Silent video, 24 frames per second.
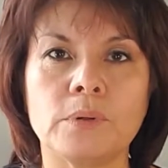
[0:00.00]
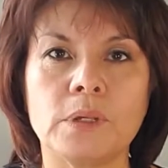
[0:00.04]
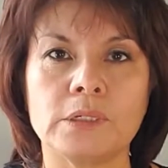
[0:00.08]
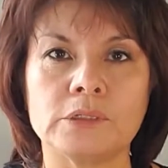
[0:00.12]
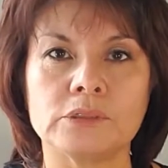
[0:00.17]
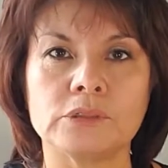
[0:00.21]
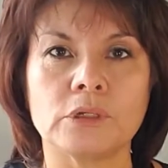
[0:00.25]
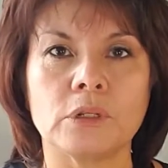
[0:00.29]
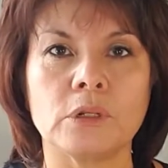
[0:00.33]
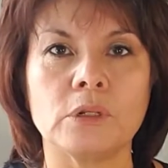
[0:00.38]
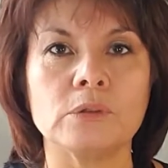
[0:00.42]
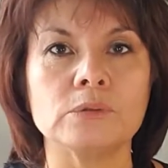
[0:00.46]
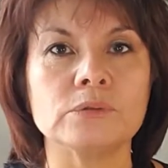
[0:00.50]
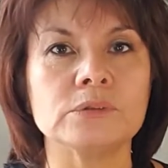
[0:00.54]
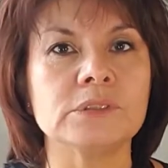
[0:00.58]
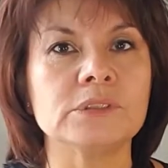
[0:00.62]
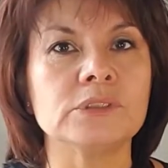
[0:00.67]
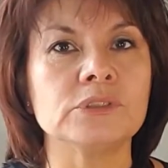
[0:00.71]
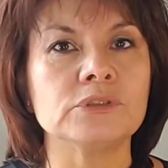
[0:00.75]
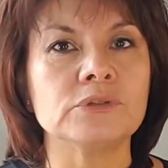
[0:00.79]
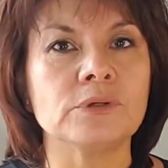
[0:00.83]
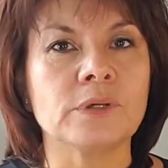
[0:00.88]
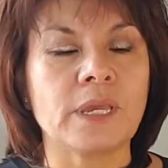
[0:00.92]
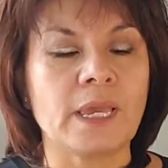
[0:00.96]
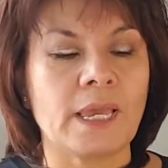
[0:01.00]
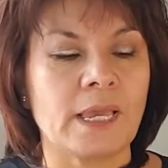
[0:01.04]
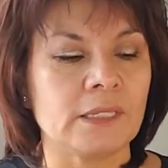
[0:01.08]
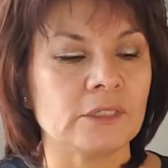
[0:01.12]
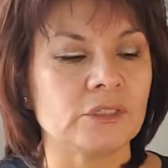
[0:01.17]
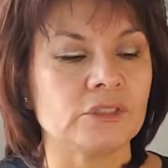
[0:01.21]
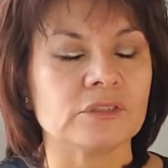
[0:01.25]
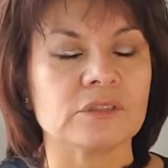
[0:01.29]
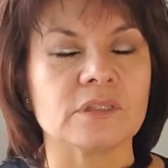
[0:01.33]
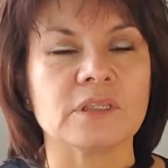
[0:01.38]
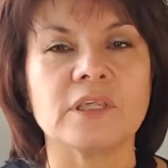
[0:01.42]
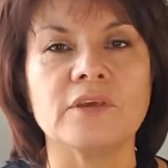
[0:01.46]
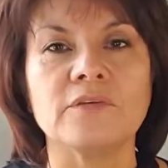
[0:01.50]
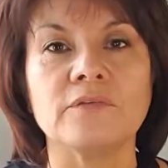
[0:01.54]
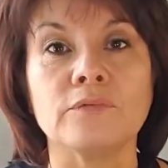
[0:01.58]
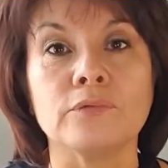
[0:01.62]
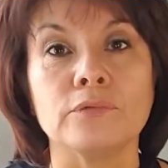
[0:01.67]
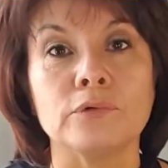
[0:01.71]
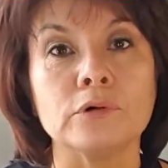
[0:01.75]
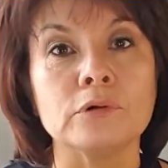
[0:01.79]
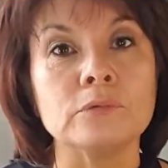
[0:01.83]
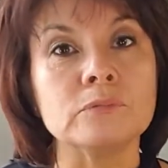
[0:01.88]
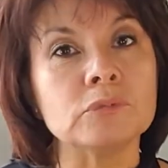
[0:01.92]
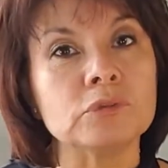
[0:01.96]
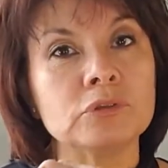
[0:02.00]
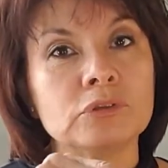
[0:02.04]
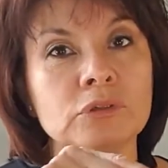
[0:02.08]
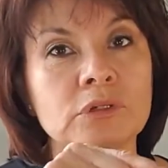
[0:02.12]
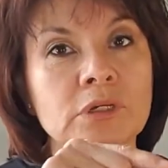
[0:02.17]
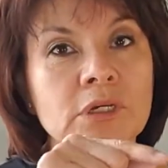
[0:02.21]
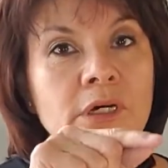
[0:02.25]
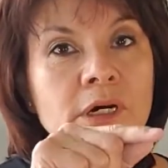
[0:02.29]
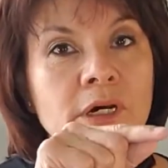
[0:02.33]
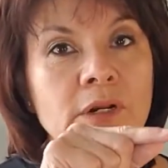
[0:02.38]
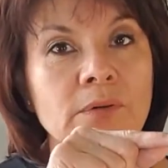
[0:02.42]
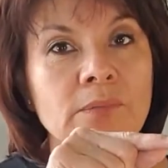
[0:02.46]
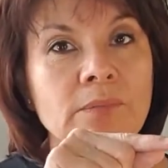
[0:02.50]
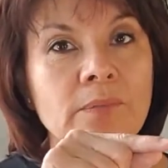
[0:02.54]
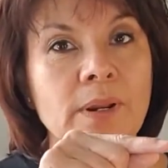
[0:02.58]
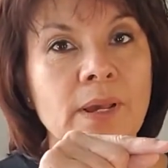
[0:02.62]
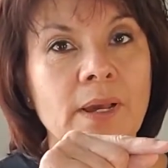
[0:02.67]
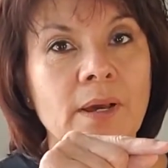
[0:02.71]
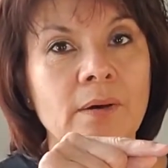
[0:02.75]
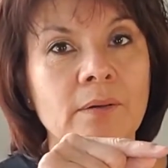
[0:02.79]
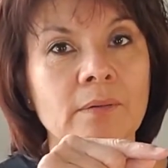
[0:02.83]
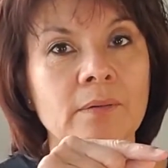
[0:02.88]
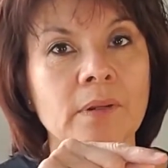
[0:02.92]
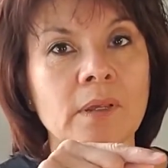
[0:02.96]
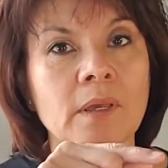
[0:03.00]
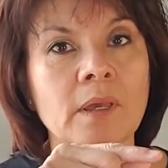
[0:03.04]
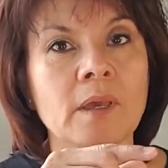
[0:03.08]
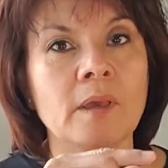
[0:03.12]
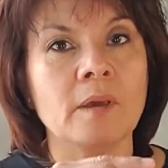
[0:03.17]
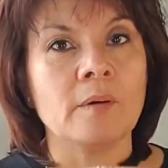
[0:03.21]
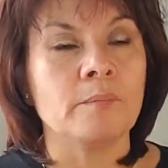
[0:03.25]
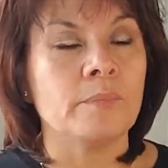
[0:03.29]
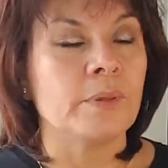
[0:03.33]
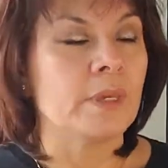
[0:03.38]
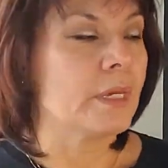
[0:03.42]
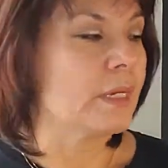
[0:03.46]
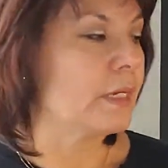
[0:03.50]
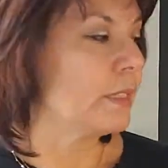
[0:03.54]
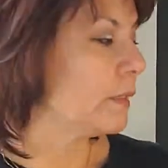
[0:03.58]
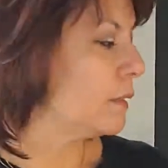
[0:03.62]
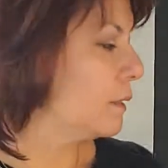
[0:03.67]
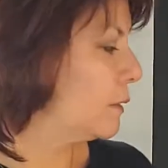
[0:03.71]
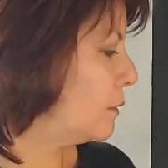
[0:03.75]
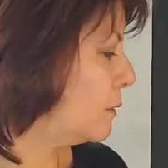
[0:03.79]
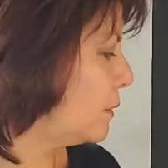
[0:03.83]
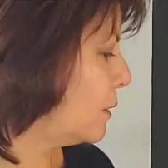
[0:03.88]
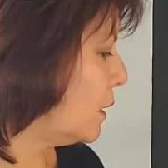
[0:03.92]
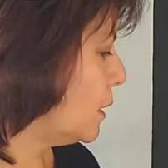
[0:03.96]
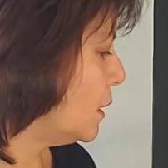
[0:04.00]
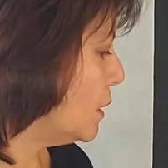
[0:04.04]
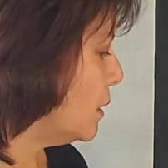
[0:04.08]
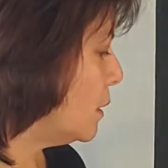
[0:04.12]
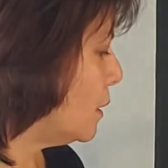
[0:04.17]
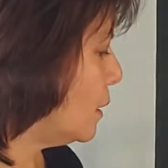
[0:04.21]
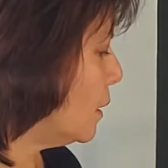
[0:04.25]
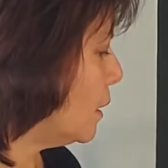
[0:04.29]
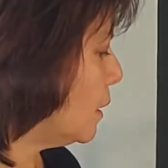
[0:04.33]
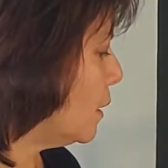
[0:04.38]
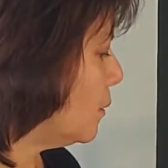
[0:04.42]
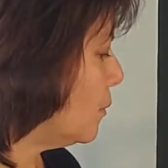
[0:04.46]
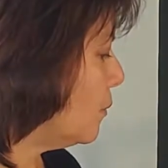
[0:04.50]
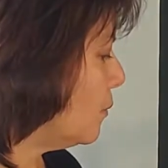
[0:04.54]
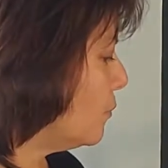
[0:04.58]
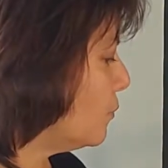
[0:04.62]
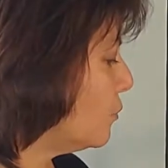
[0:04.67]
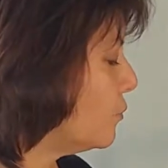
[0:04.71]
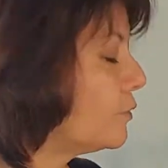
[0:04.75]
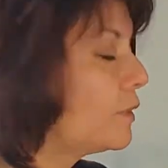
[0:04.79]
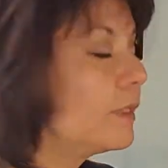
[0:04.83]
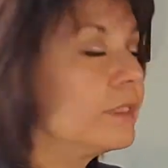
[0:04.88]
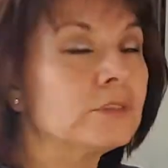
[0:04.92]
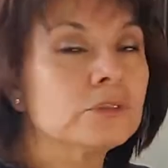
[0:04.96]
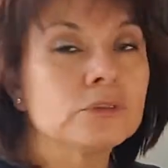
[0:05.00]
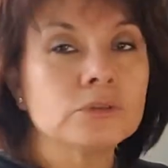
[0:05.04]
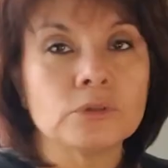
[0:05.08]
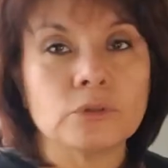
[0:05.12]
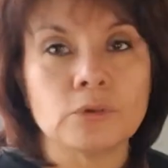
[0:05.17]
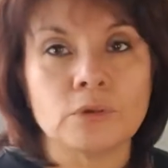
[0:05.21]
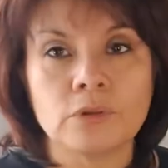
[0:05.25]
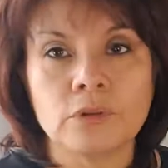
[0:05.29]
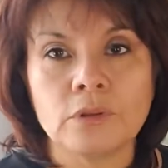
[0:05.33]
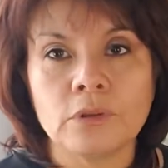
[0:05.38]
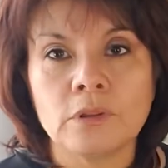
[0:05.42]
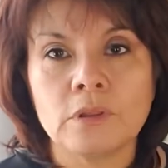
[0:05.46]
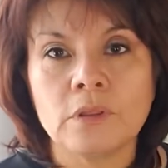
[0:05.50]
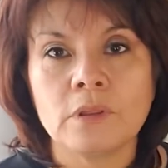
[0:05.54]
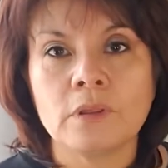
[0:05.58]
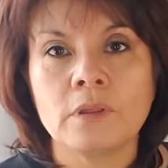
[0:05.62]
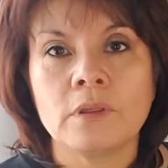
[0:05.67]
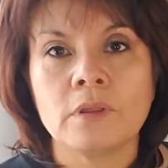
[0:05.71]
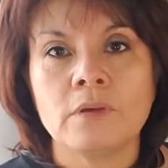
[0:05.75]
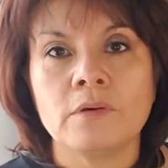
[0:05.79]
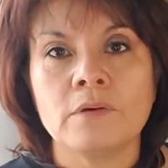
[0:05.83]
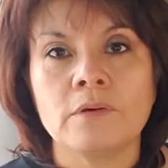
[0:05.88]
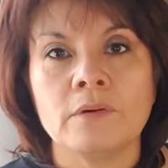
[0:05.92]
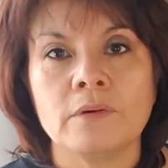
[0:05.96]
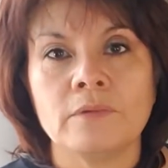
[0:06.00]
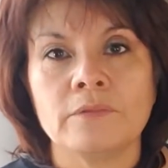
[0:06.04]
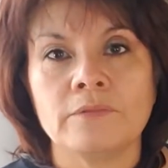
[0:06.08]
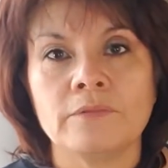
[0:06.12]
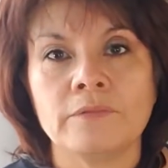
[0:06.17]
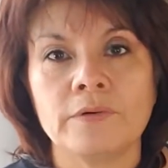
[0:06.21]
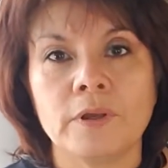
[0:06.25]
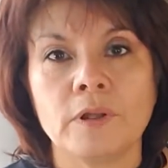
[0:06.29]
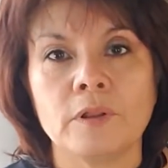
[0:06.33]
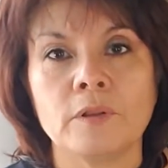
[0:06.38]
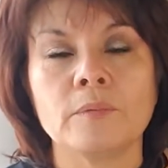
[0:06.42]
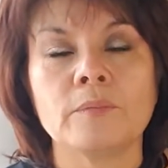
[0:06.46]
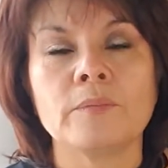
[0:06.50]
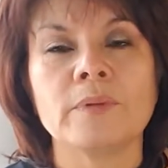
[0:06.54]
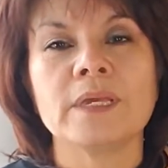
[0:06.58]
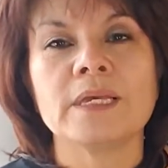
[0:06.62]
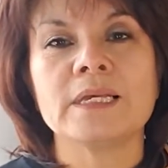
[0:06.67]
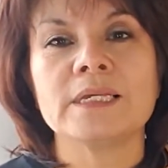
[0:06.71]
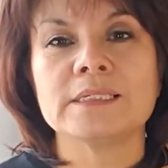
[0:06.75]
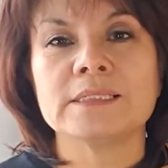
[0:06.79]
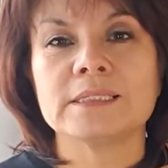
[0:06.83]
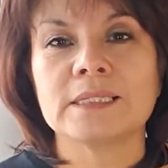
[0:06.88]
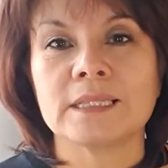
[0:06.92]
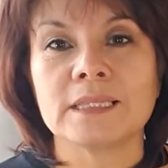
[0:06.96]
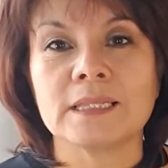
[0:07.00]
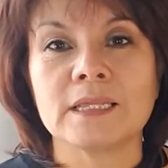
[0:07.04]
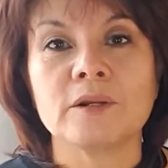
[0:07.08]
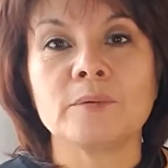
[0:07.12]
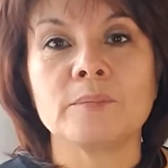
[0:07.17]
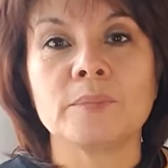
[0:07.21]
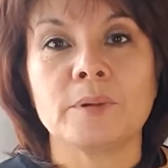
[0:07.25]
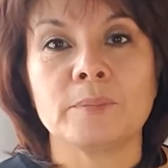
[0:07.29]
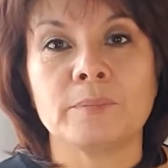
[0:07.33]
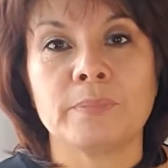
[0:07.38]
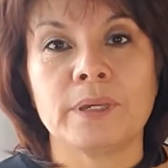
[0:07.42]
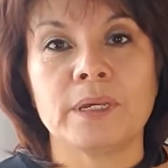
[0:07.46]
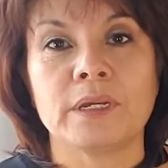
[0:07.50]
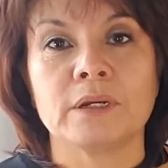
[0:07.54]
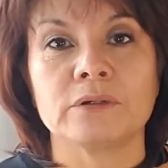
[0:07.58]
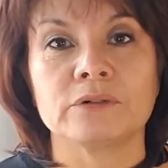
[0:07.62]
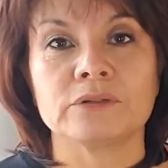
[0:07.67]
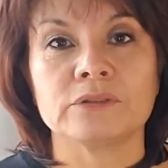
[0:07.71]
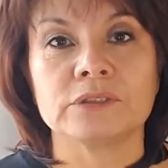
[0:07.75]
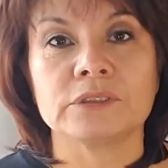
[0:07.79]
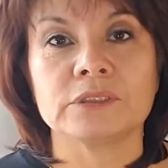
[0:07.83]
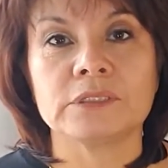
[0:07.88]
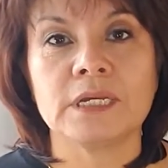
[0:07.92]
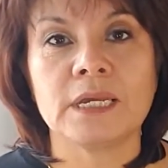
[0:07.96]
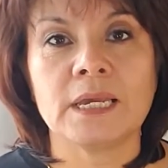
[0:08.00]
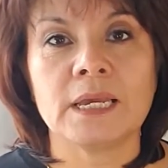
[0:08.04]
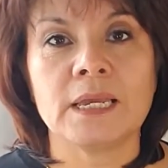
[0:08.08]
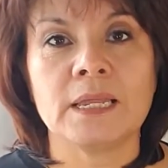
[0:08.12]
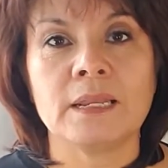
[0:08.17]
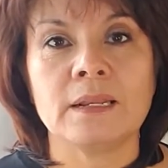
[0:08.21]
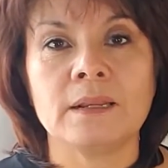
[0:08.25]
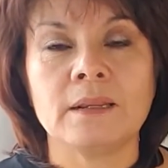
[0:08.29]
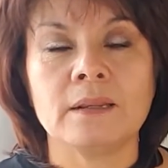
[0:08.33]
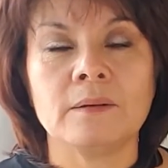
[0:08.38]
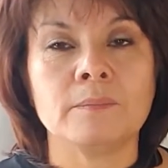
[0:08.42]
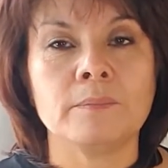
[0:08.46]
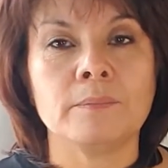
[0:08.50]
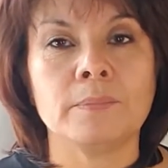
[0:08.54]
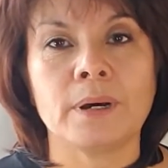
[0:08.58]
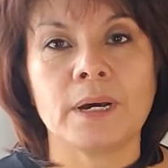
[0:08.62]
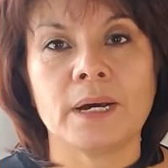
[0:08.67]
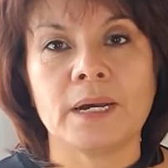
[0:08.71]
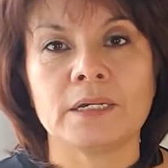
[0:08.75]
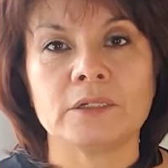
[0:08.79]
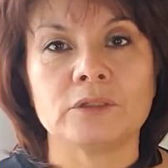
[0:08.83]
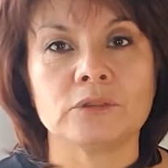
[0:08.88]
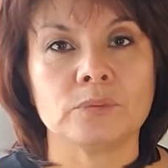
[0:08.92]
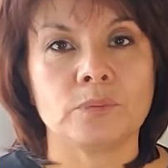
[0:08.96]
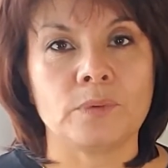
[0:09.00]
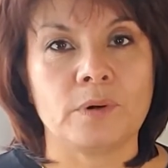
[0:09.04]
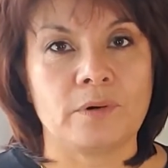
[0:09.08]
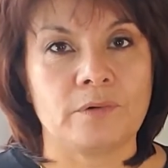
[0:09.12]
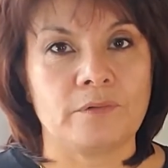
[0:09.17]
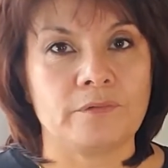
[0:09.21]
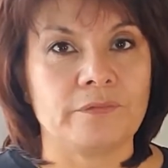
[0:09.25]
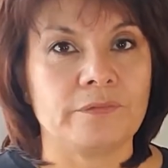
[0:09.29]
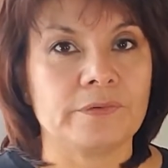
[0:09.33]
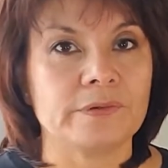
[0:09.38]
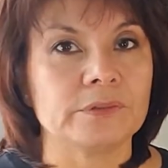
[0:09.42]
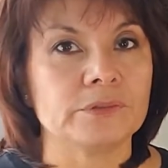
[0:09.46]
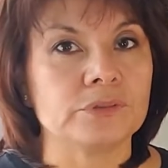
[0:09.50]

as close as you can. Just leave room to cut around, because the stencil film is a little bit bigger. It's 10 by 12.